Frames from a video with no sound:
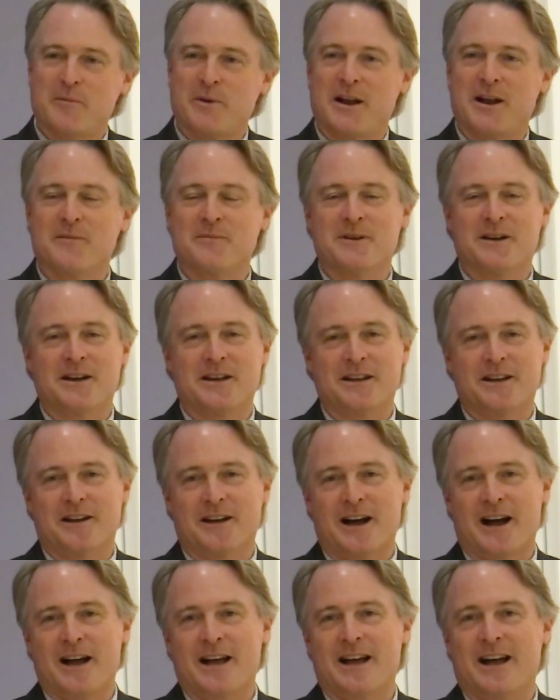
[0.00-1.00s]
mean,
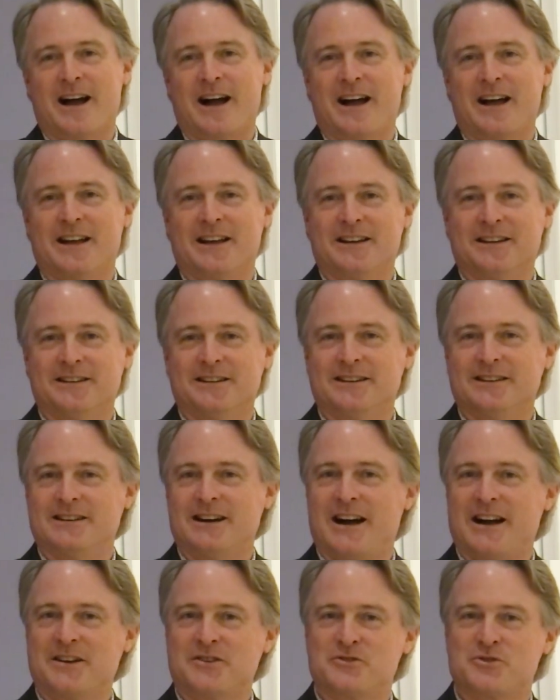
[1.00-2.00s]
I
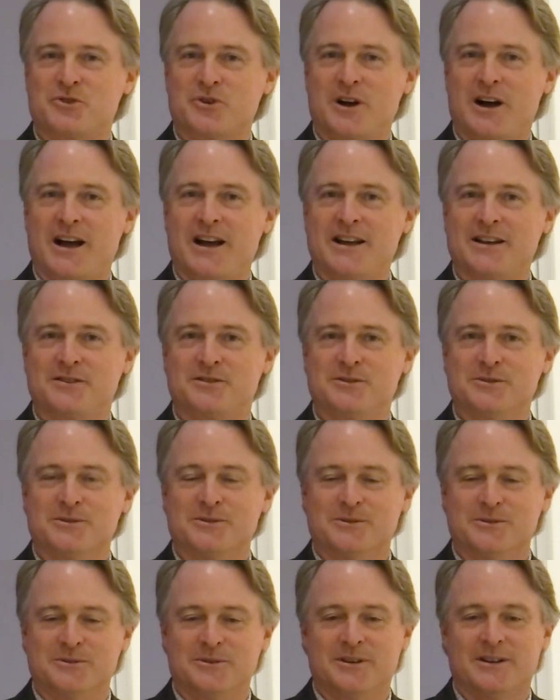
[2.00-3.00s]
try
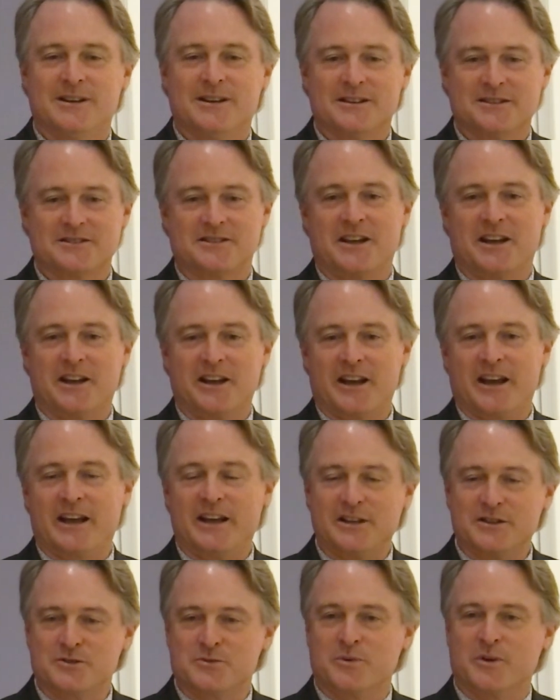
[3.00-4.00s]
to stay
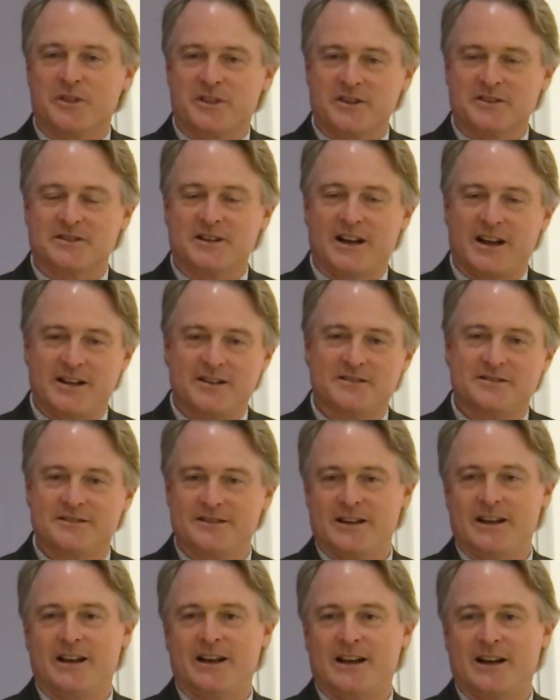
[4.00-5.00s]
engaged with the science,
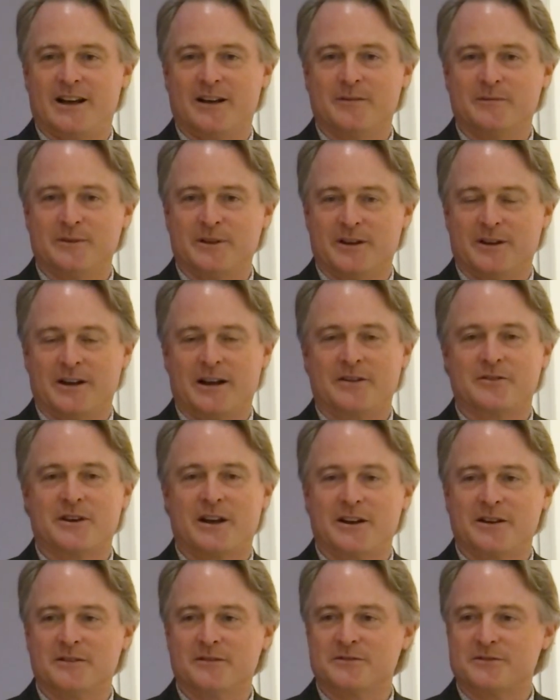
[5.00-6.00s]
and I
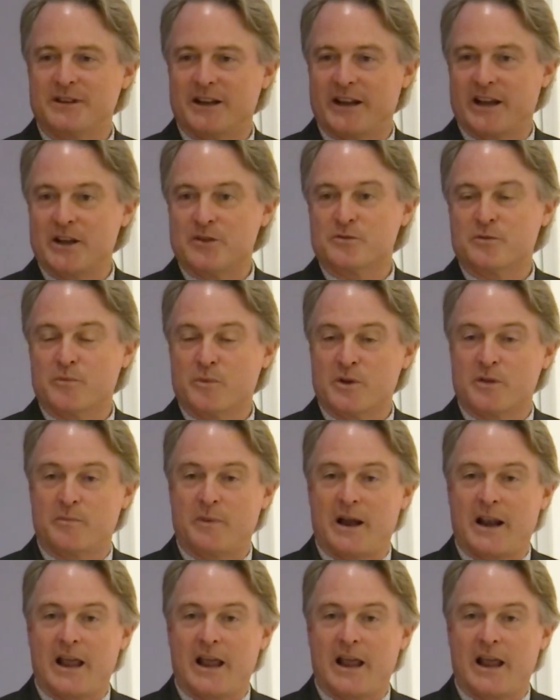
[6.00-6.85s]
try to stay engaged with my